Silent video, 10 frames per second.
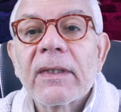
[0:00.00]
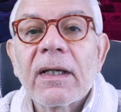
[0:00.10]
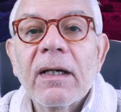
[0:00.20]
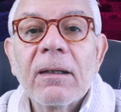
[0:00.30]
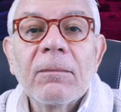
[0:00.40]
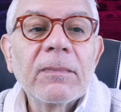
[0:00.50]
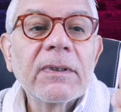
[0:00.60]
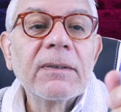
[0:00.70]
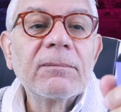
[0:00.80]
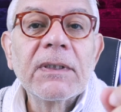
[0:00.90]

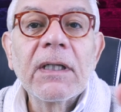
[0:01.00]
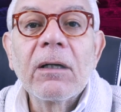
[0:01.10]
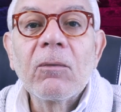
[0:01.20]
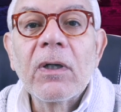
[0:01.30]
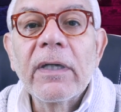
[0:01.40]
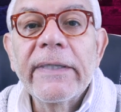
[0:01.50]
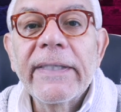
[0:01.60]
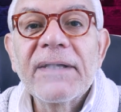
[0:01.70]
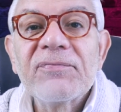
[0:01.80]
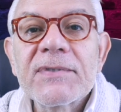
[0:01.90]
the DIY
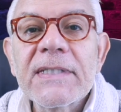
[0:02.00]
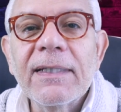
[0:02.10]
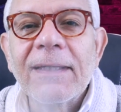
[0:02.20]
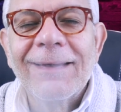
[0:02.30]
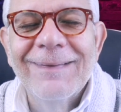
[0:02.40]
AFC,